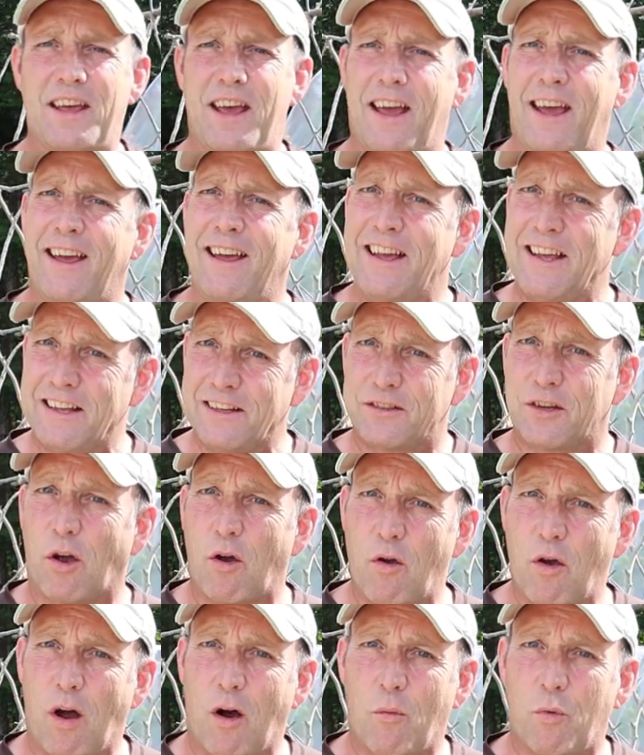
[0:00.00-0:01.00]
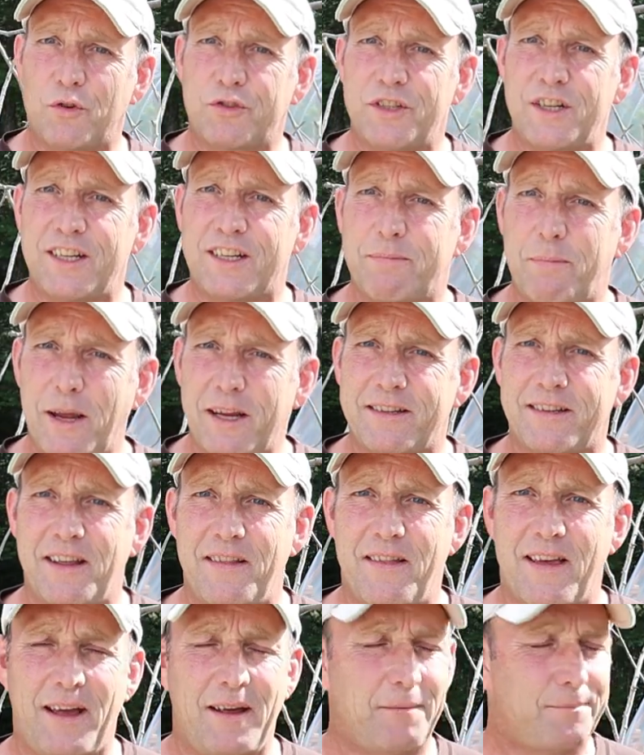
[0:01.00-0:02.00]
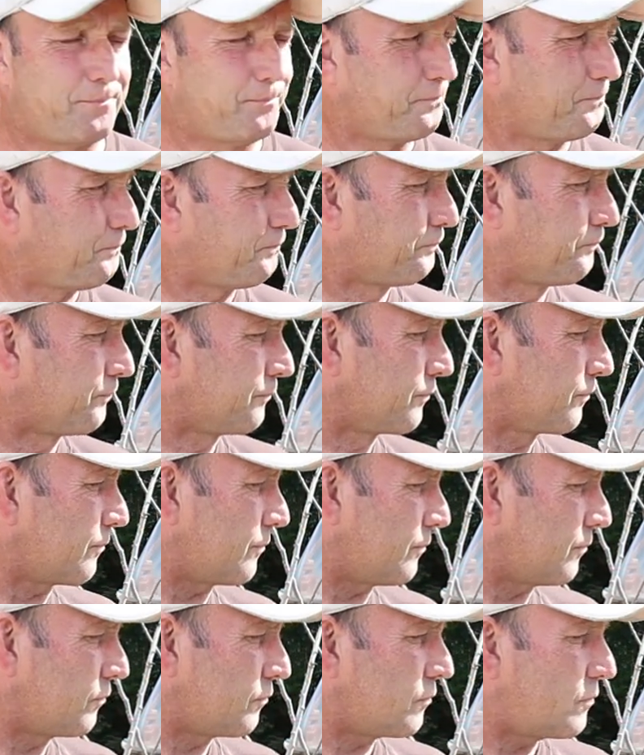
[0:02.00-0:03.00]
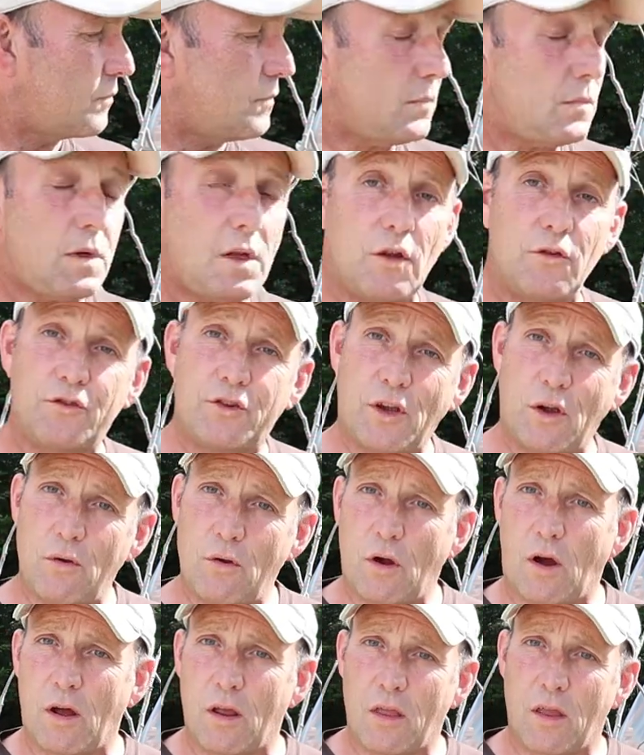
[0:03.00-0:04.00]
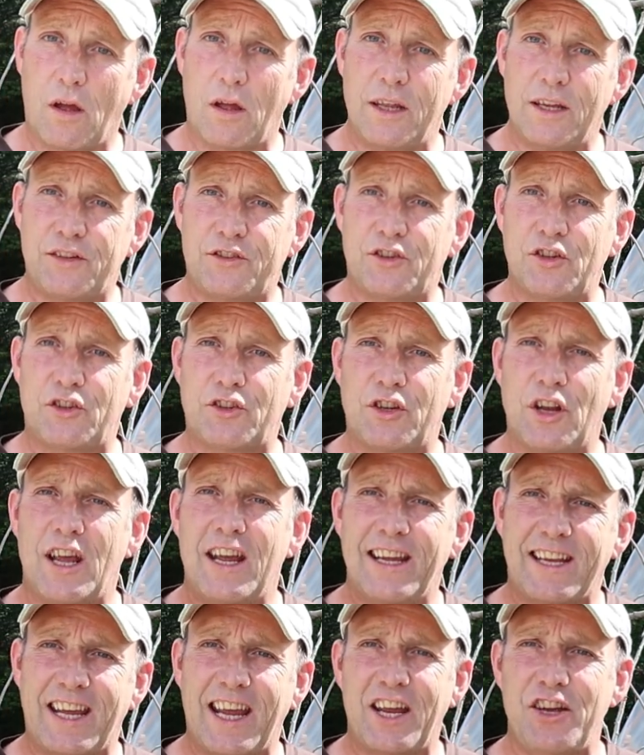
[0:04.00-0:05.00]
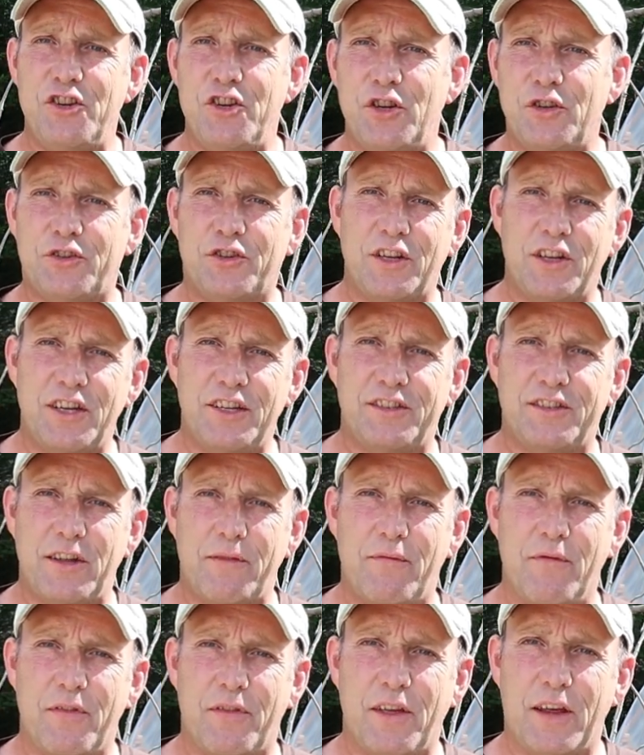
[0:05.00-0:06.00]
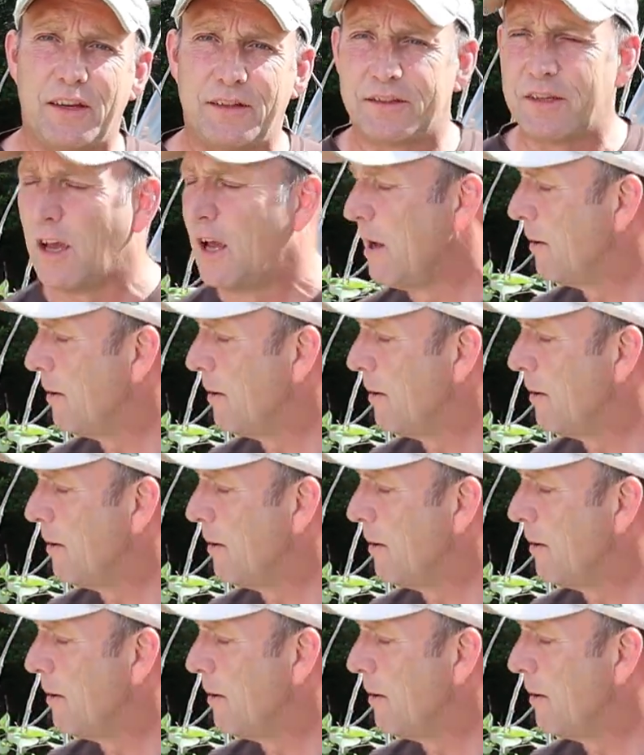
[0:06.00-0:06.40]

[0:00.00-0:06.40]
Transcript: there. So I wasn't expecting that. So uh, it's just getting used to these different things.